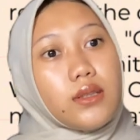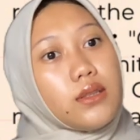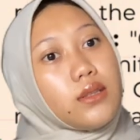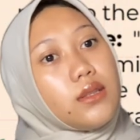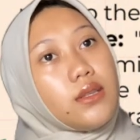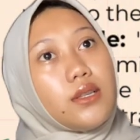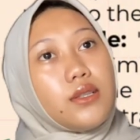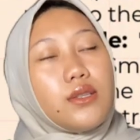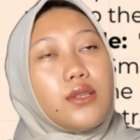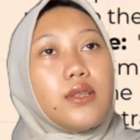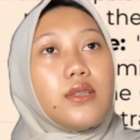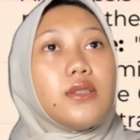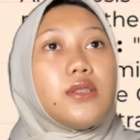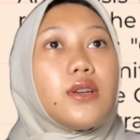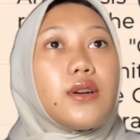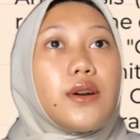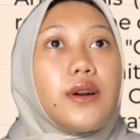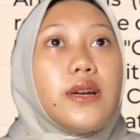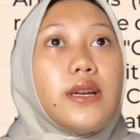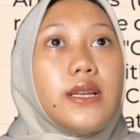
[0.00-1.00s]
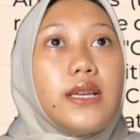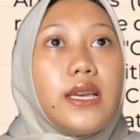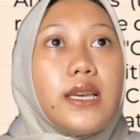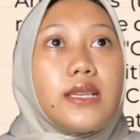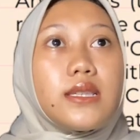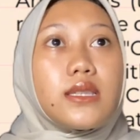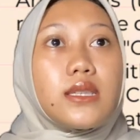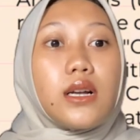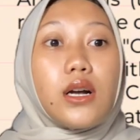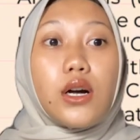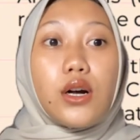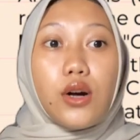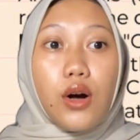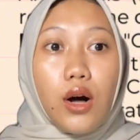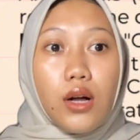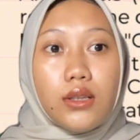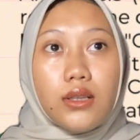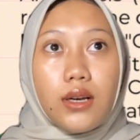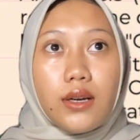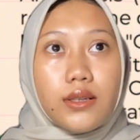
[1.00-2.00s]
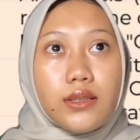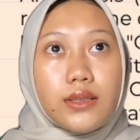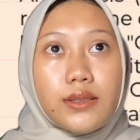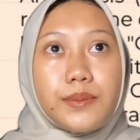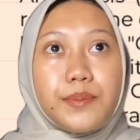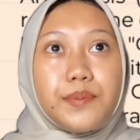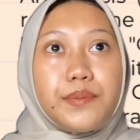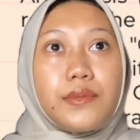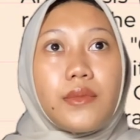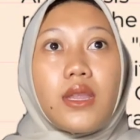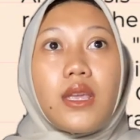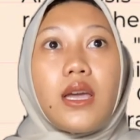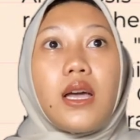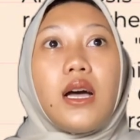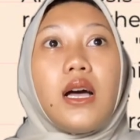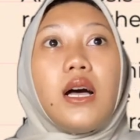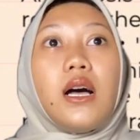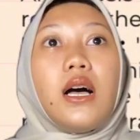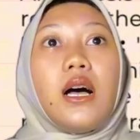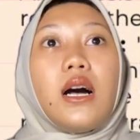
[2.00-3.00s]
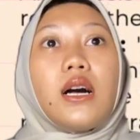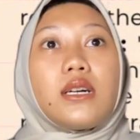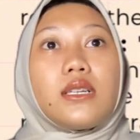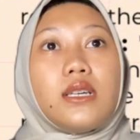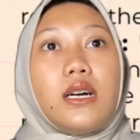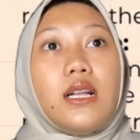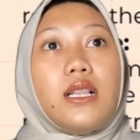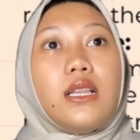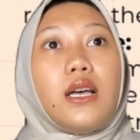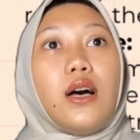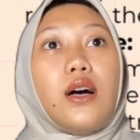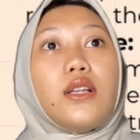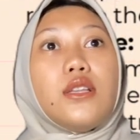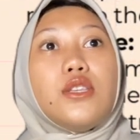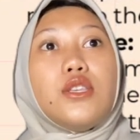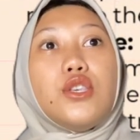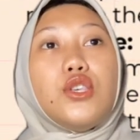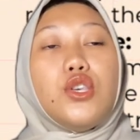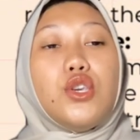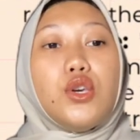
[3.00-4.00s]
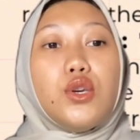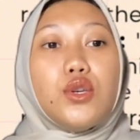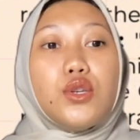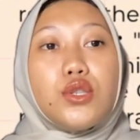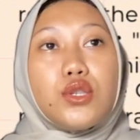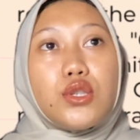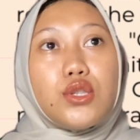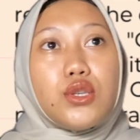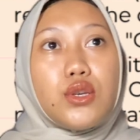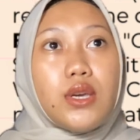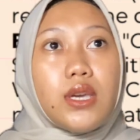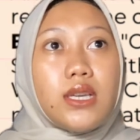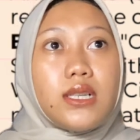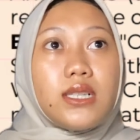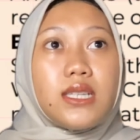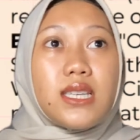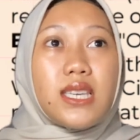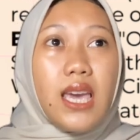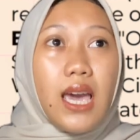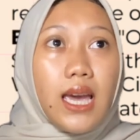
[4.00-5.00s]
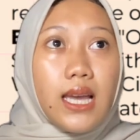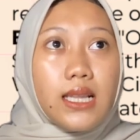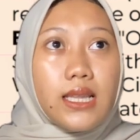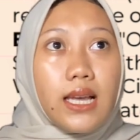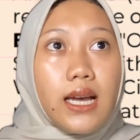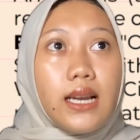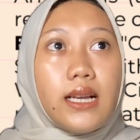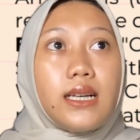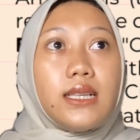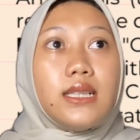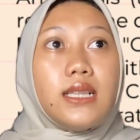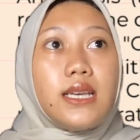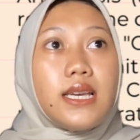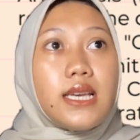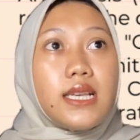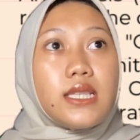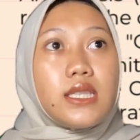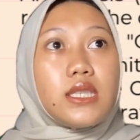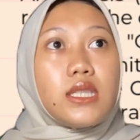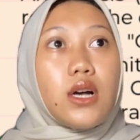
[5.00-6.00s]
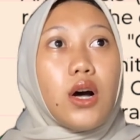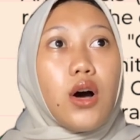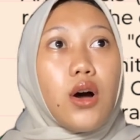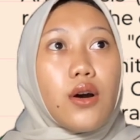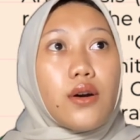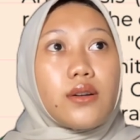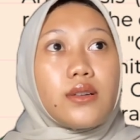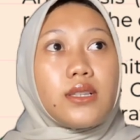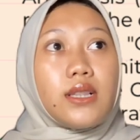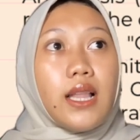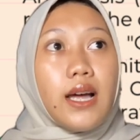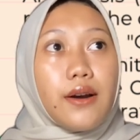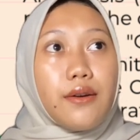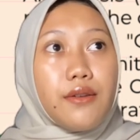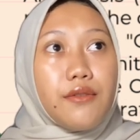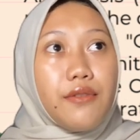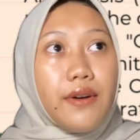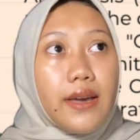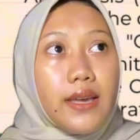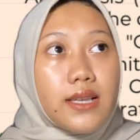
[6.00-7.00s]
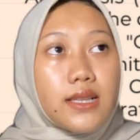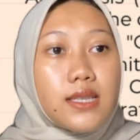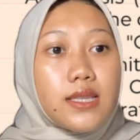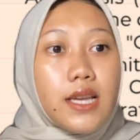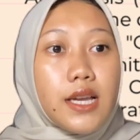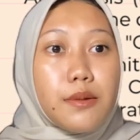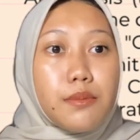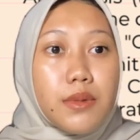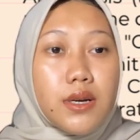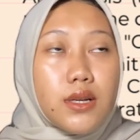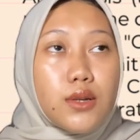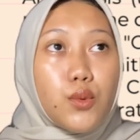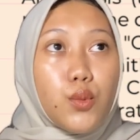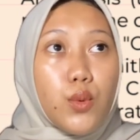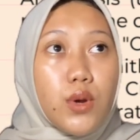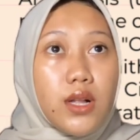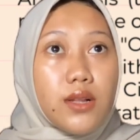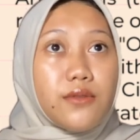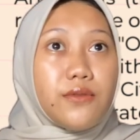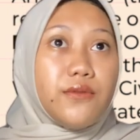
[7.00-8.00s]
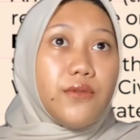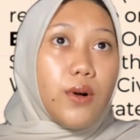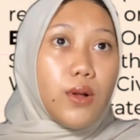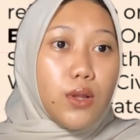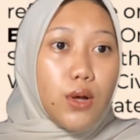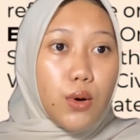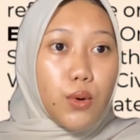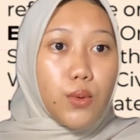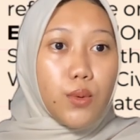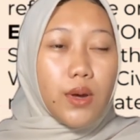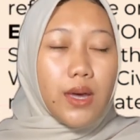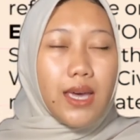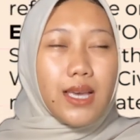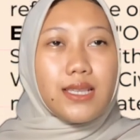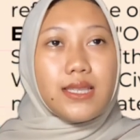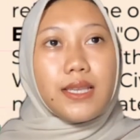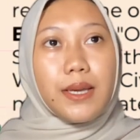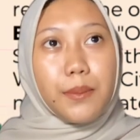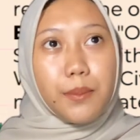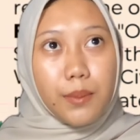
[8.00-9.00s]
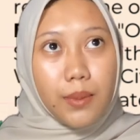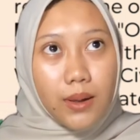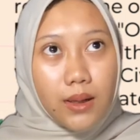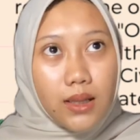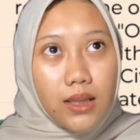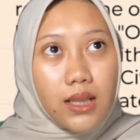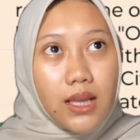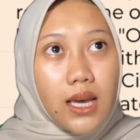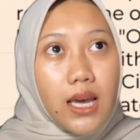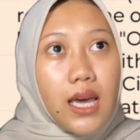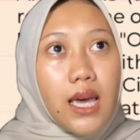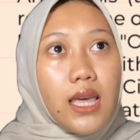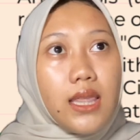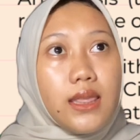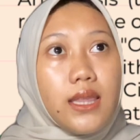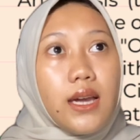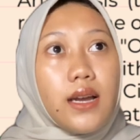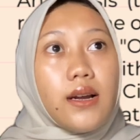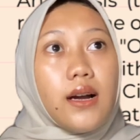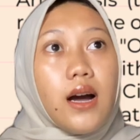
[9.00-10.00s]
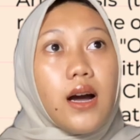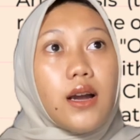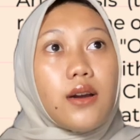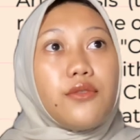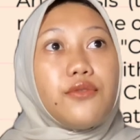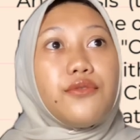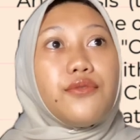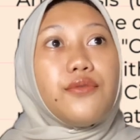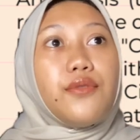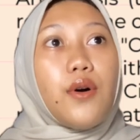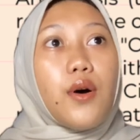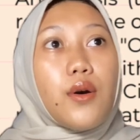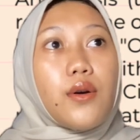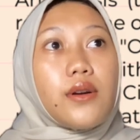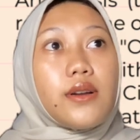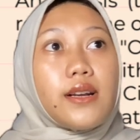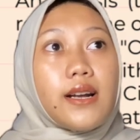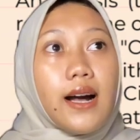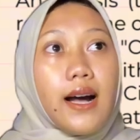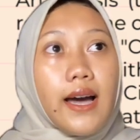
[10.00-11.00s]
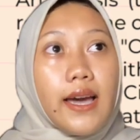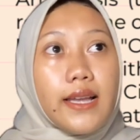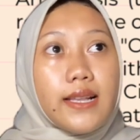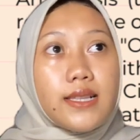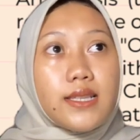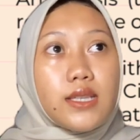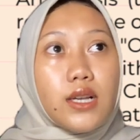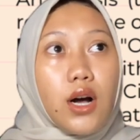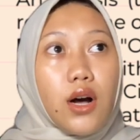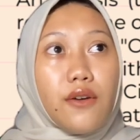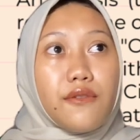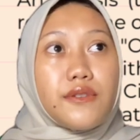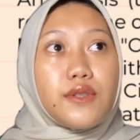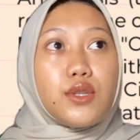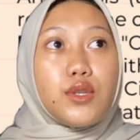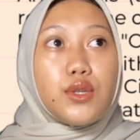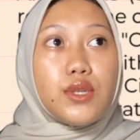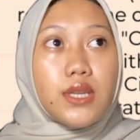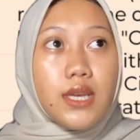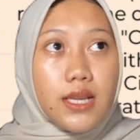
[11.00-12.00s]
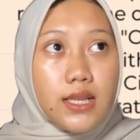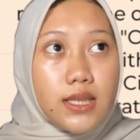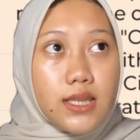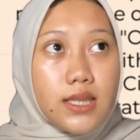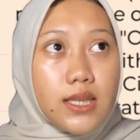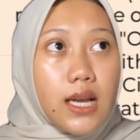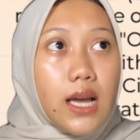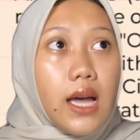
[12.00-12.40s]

The third is colon. Colon used to indicate that a list or clarifying statement will follow. Example, there are 4 kinds of students: